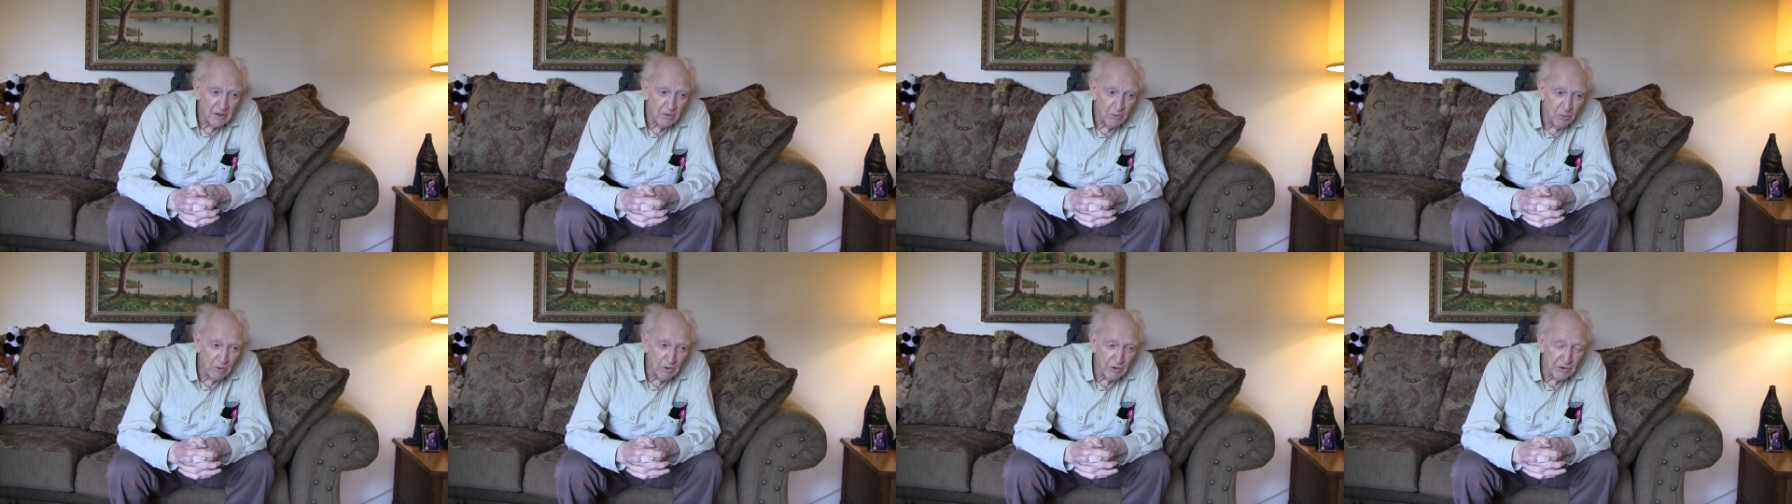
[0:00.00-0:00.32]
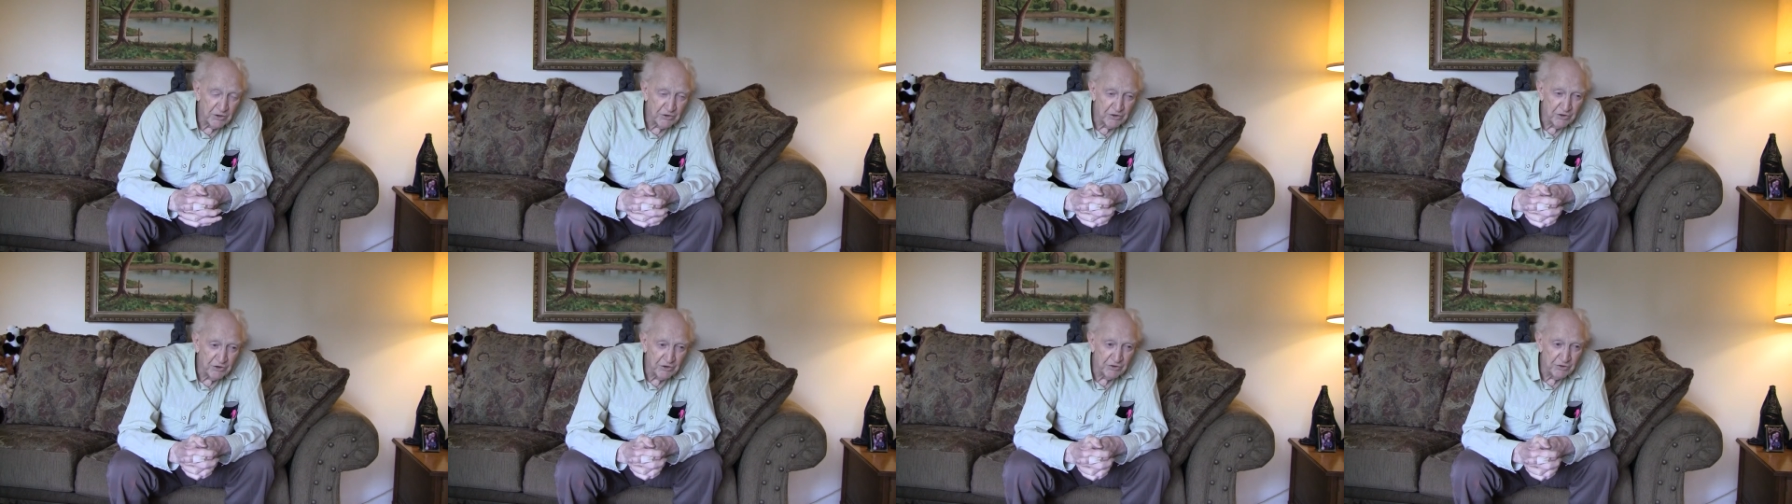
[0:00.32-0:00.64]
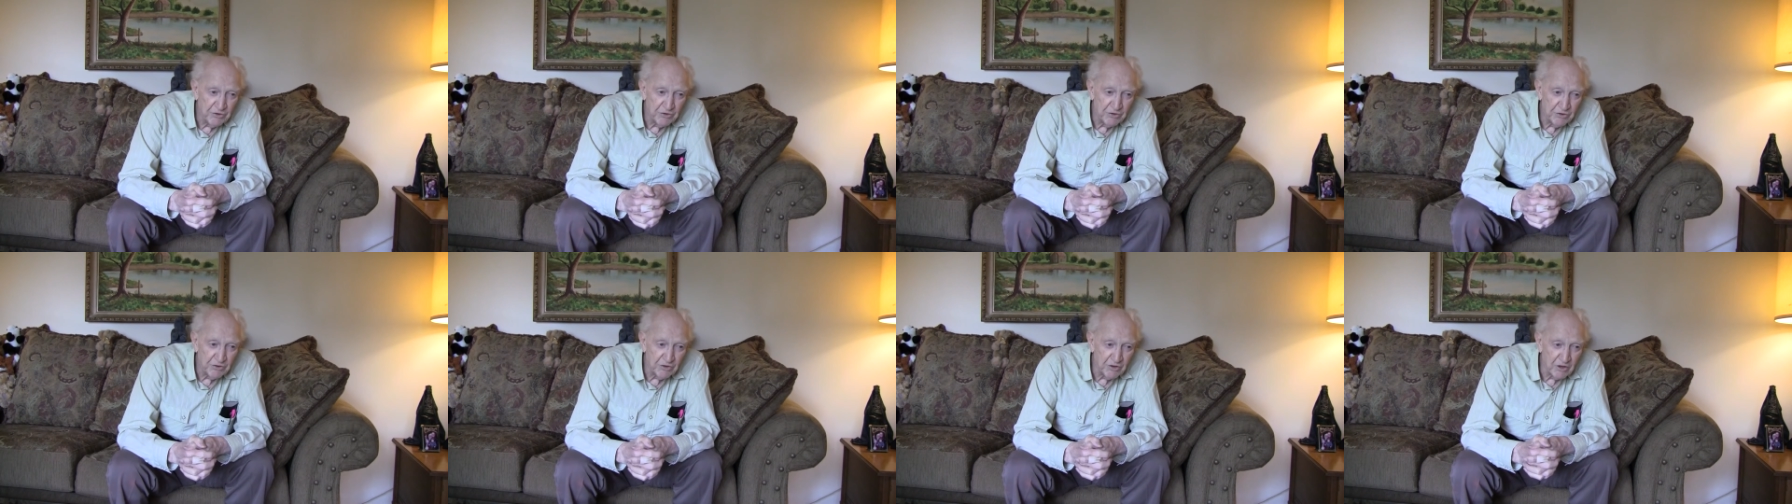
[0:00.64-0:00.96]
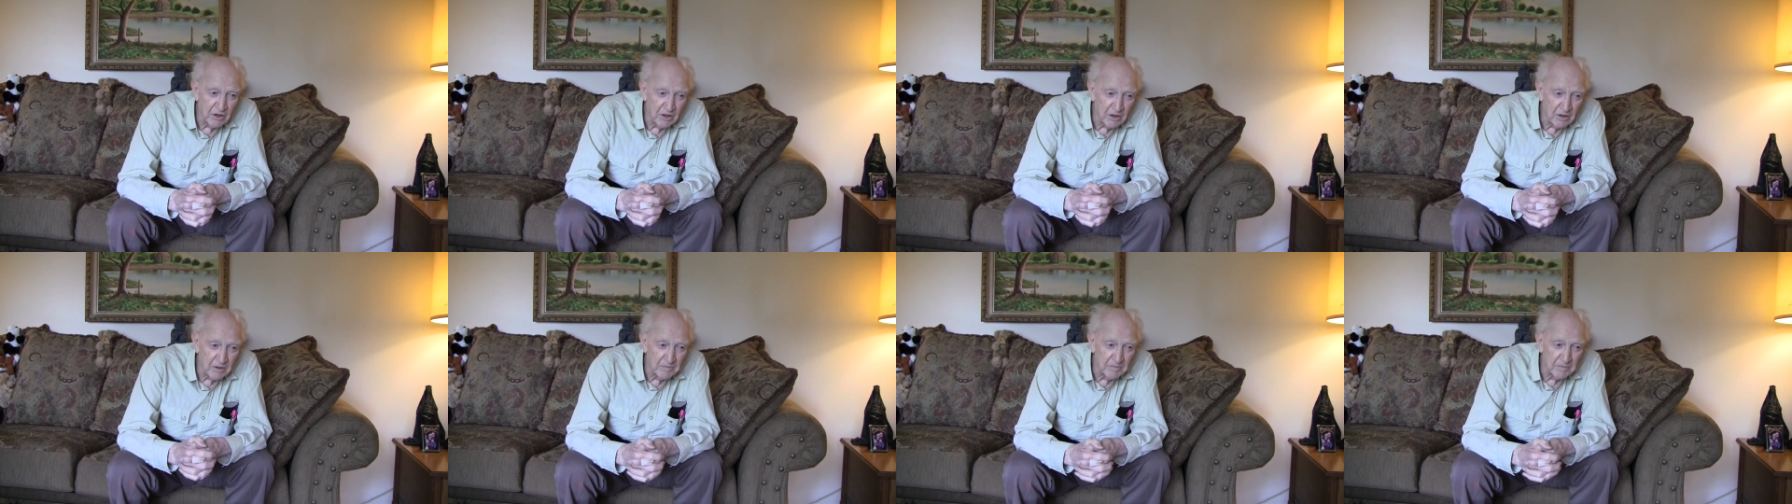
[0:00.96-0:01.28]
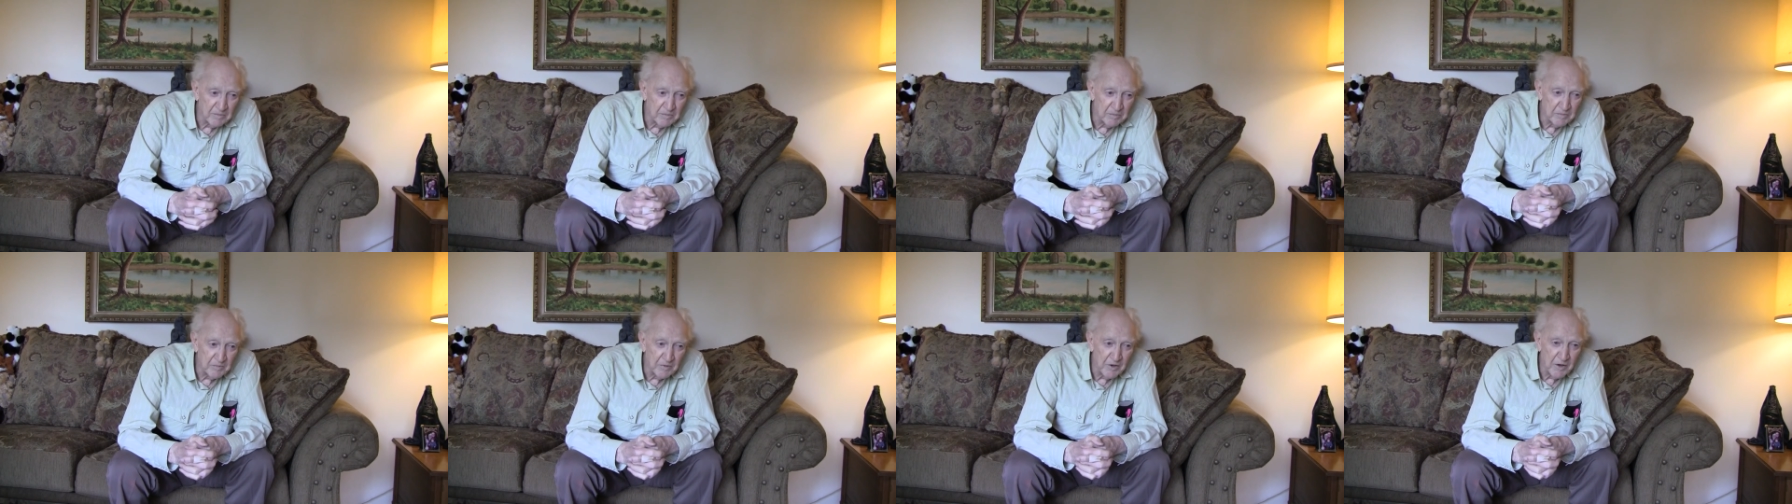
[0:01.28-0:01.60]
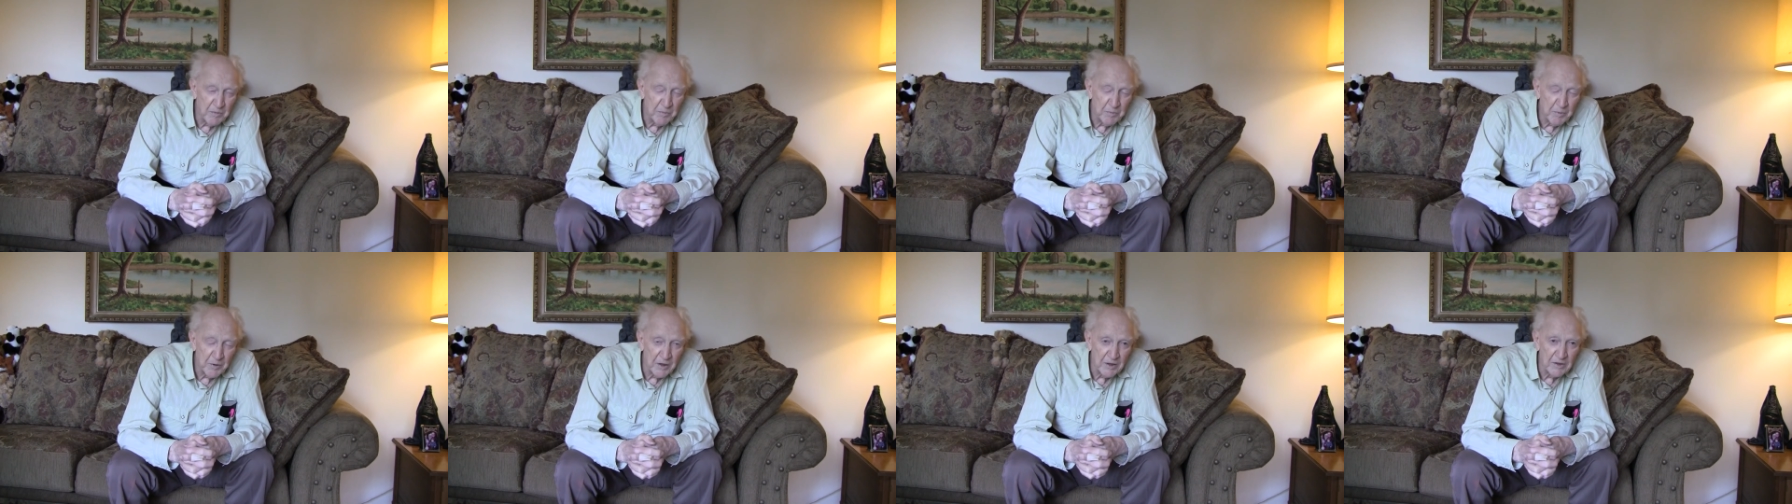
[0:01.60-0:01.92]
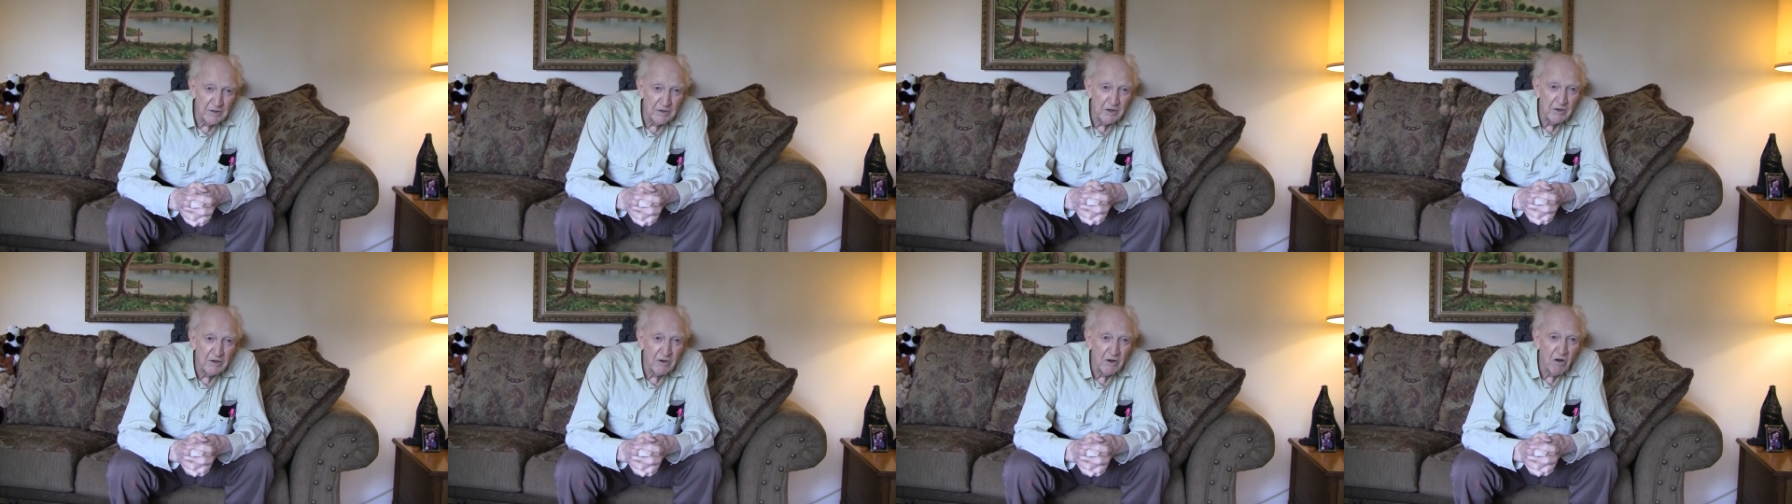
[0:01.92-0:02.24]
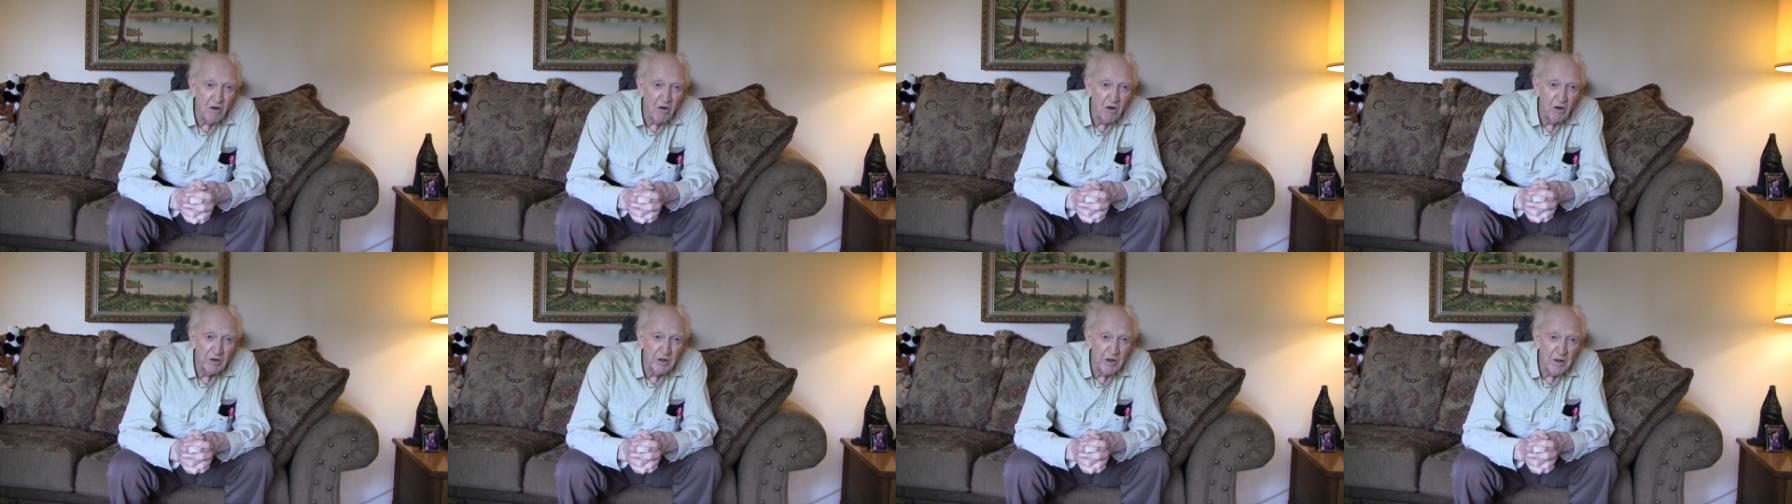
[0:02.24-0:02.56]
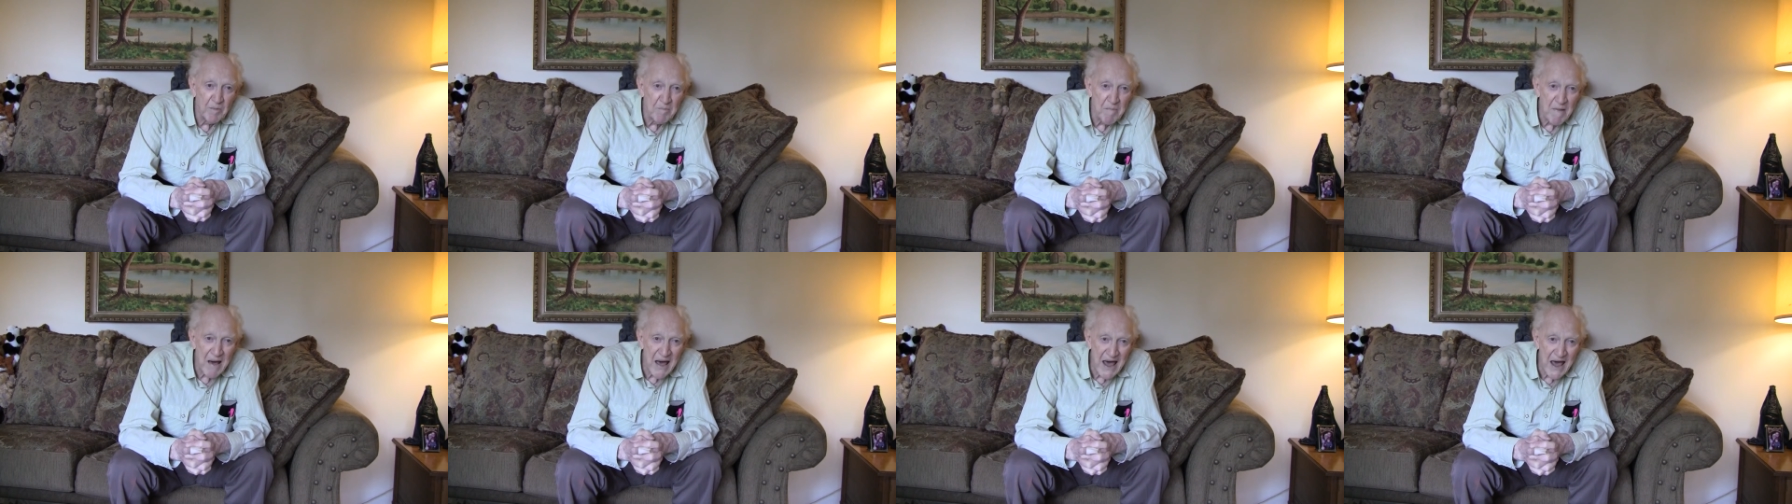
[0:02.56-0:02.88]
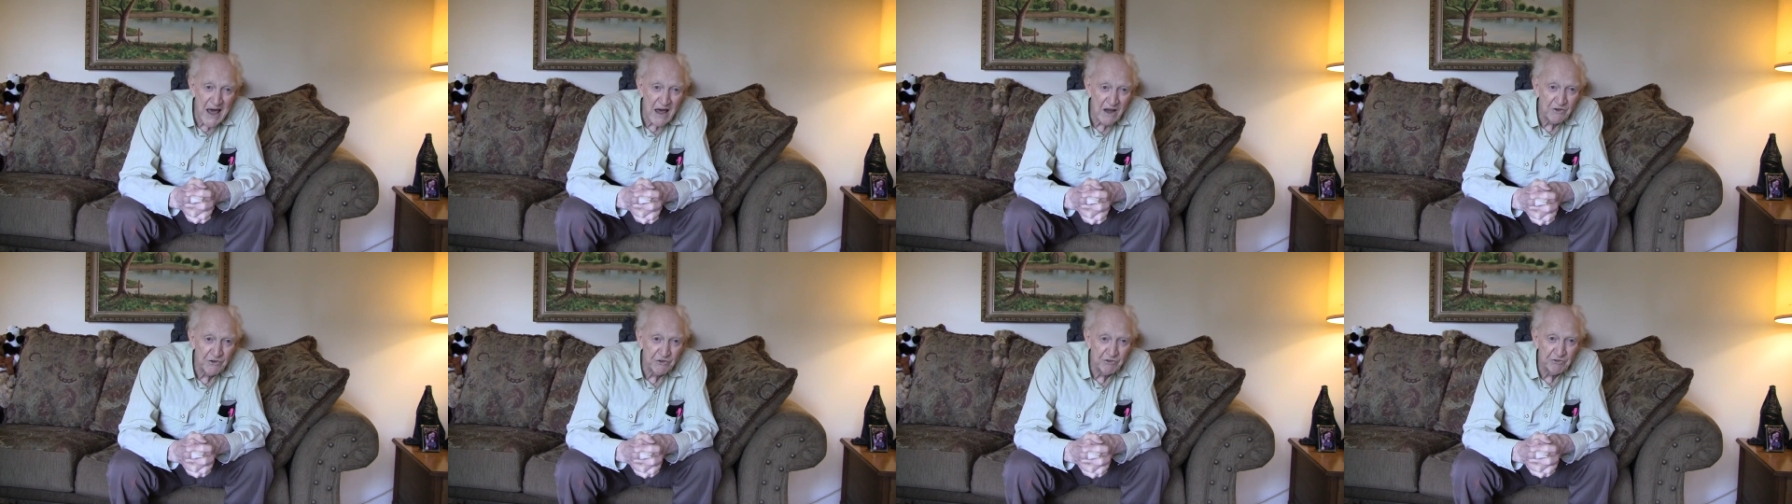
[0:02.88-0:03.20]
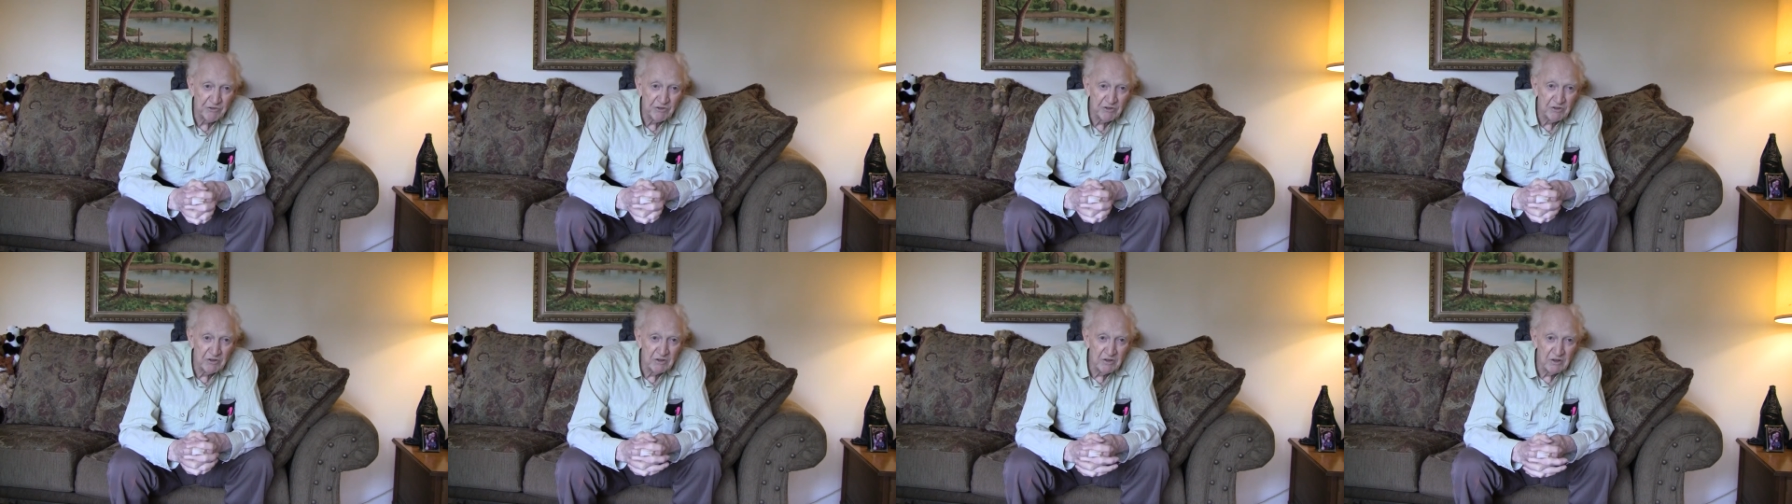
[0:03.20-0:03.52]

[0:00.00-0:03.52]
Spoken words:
which is dependent on the mass